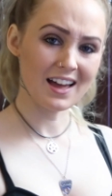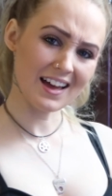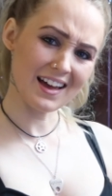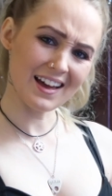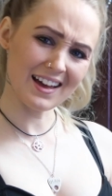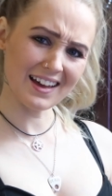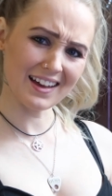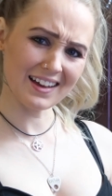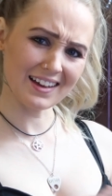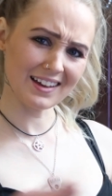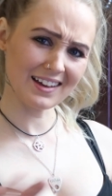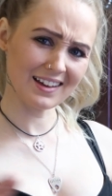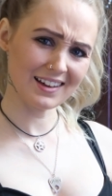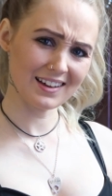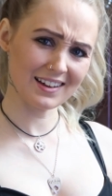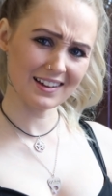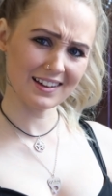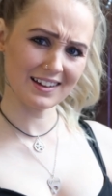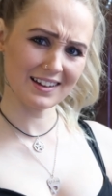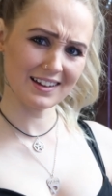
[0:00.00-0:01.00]
Hey,
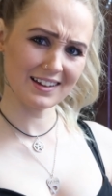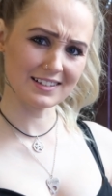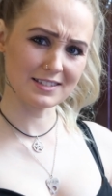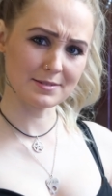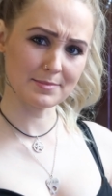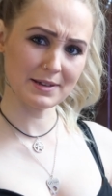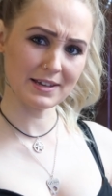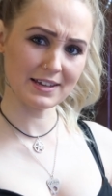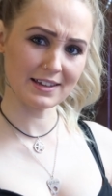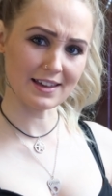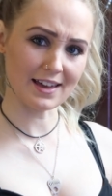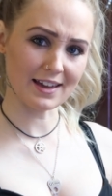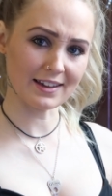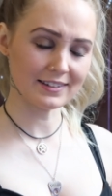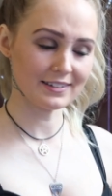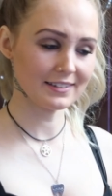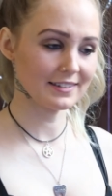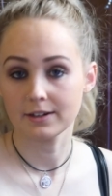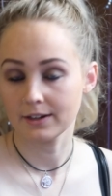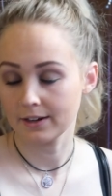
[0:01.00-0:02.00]
it's me
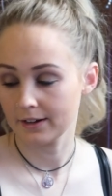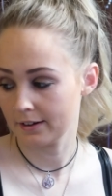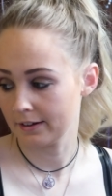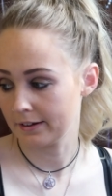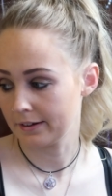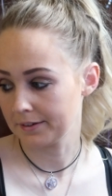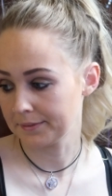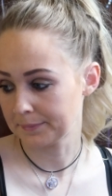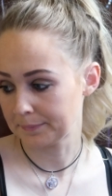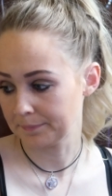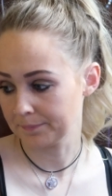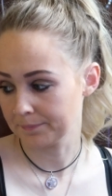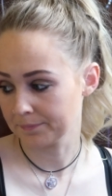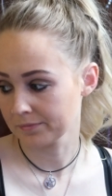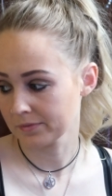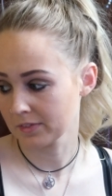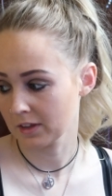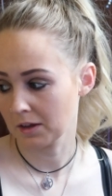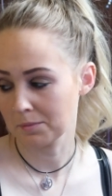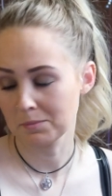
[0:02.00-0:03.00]
again. I'm
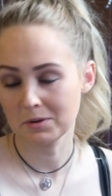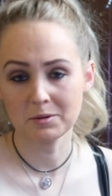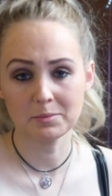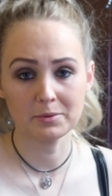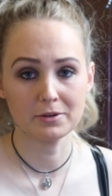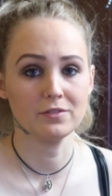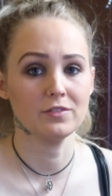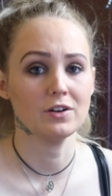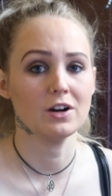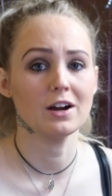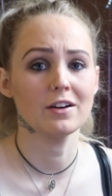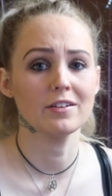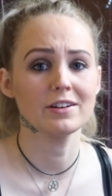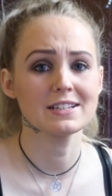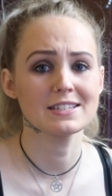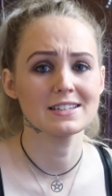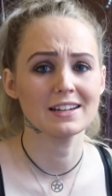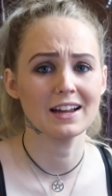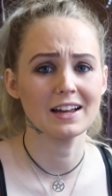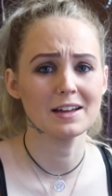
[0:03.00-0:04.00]
in a bit of a
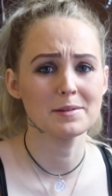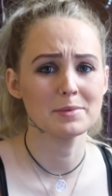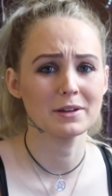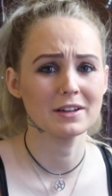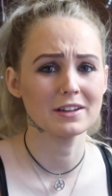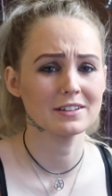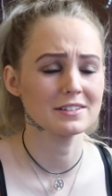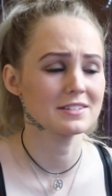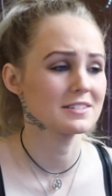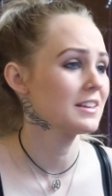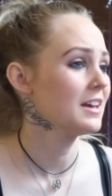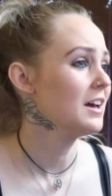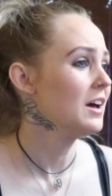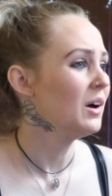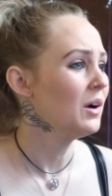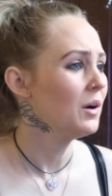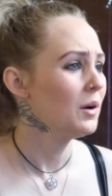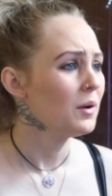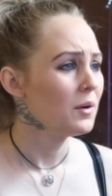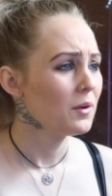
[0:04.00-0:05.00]
hurry today because
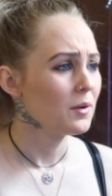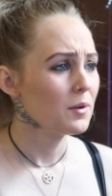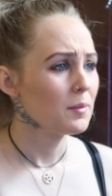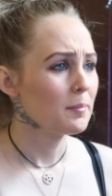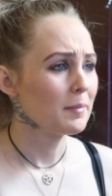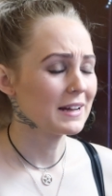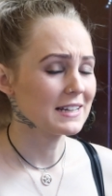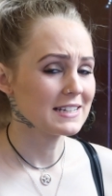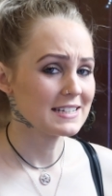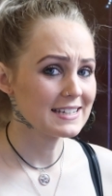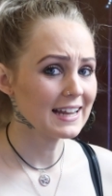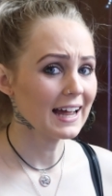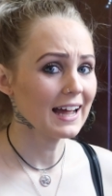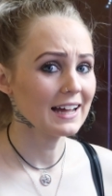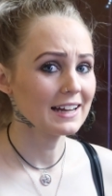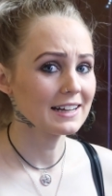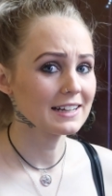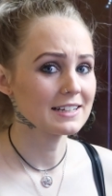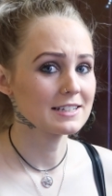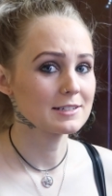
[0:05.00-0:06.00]
my
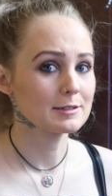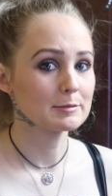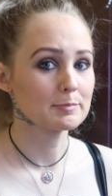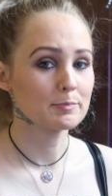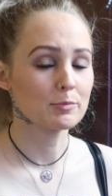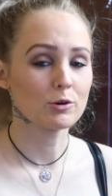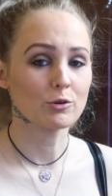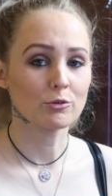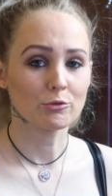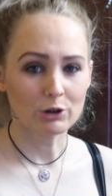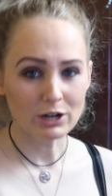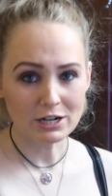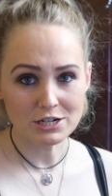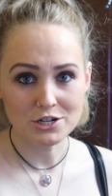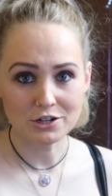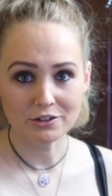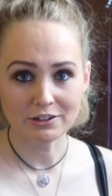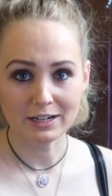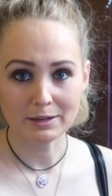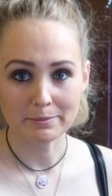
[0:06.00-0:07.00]
dad is
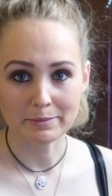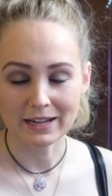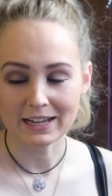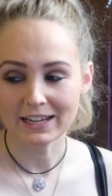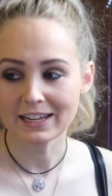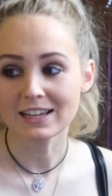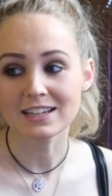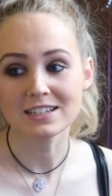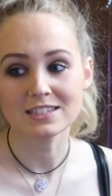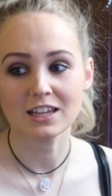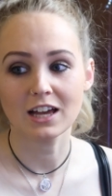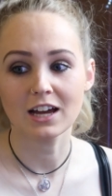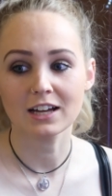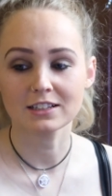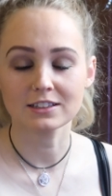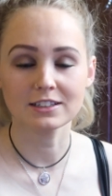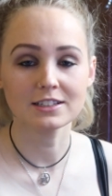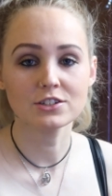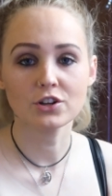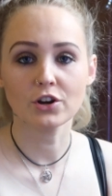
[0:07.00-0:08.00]
pressuring me. He's
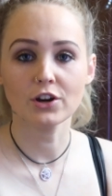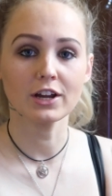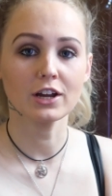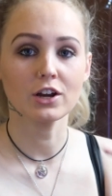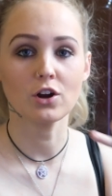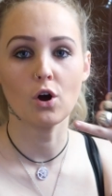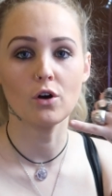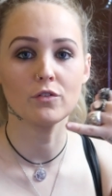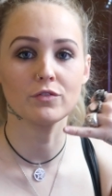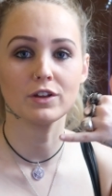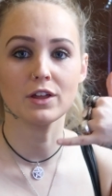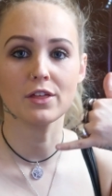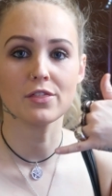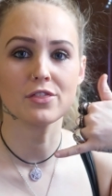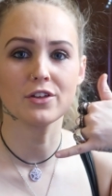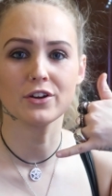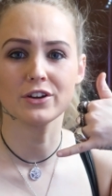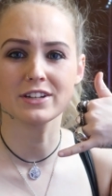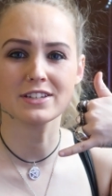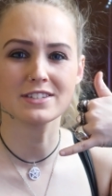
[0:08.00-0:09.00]
like, let's go get coffee in
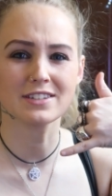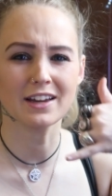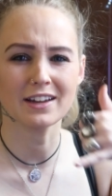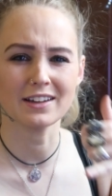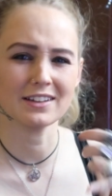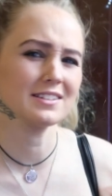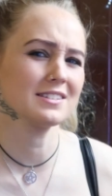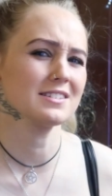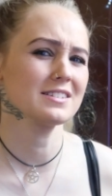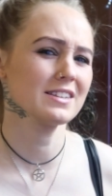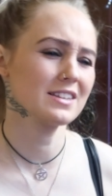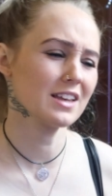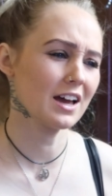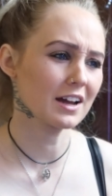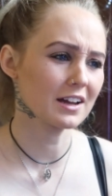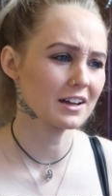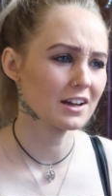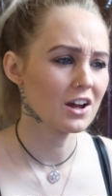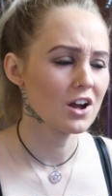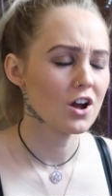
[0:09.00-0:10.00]
30 seconds.
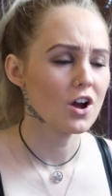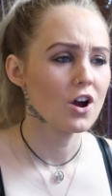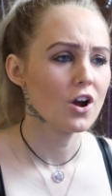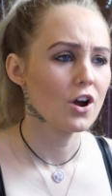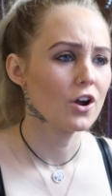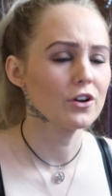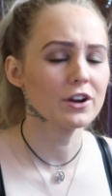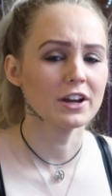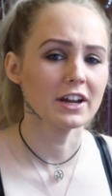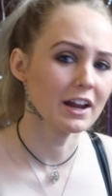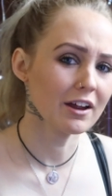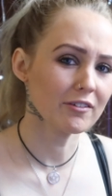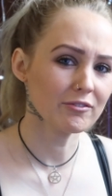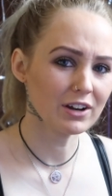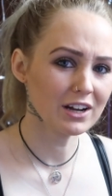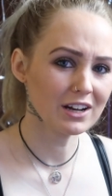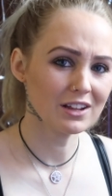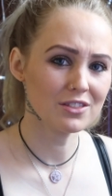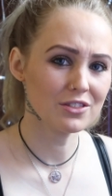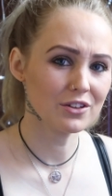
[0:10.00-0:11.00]
Like, who can get
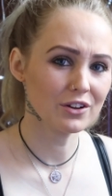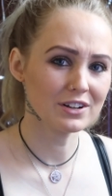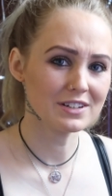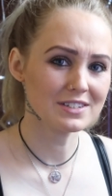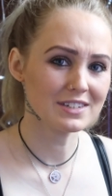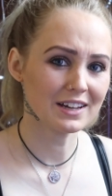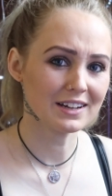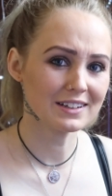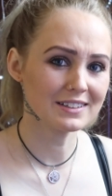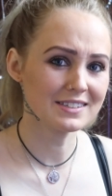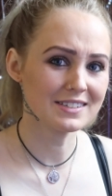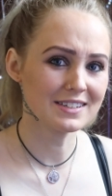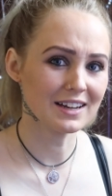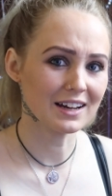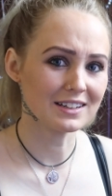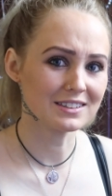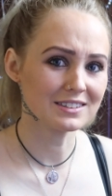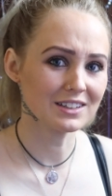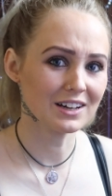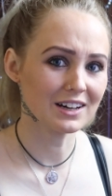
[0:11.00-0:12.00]
ready in 30 seconds,
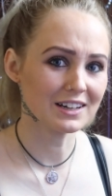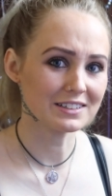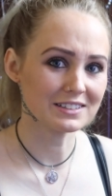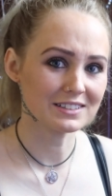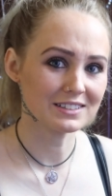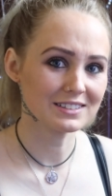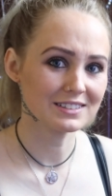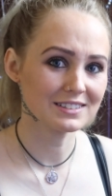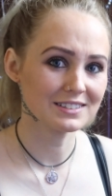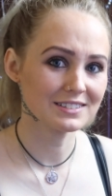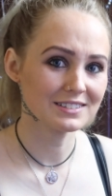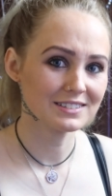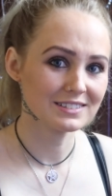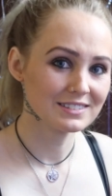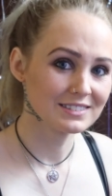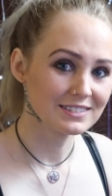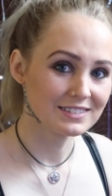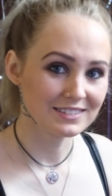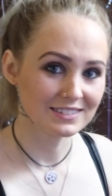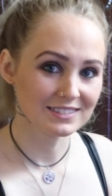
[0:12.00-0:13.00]
Dad? Like,
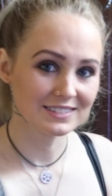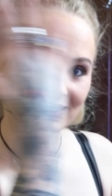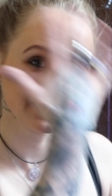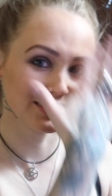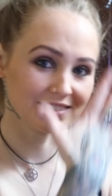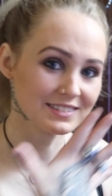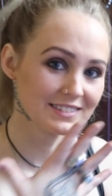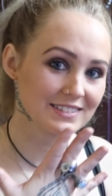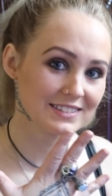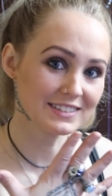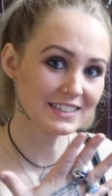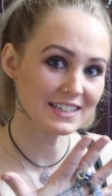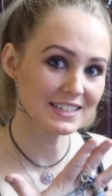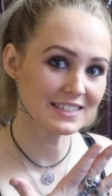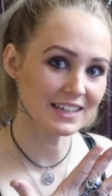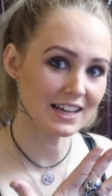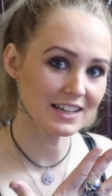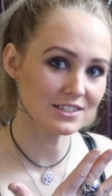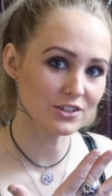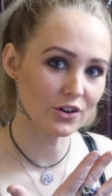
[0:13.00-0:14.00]
this
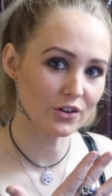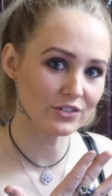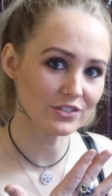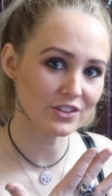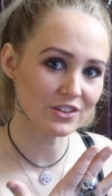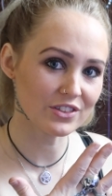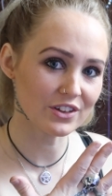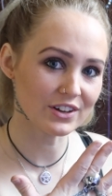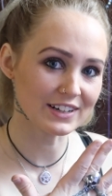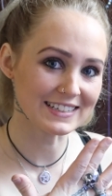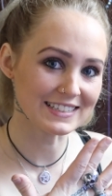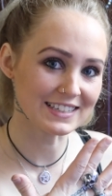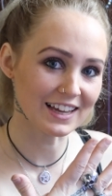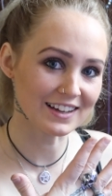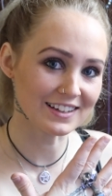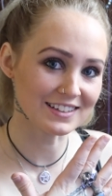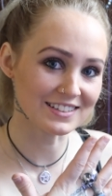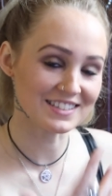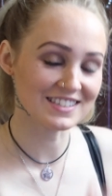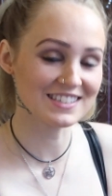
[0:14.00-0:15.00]
takes longer than 30
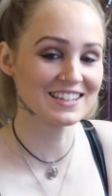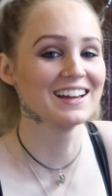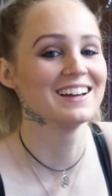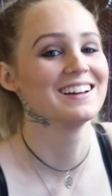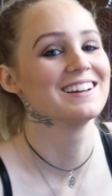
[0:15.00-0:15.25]
seconds.